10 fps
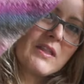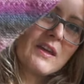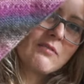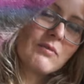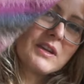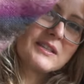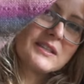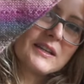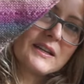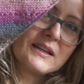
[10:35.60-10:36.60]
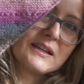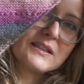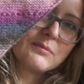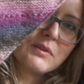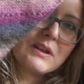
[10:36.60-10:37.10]
and then
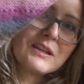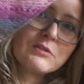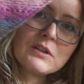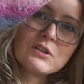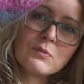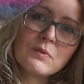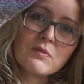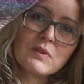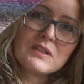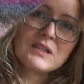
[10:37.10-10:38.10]
restarted. But it literally took me three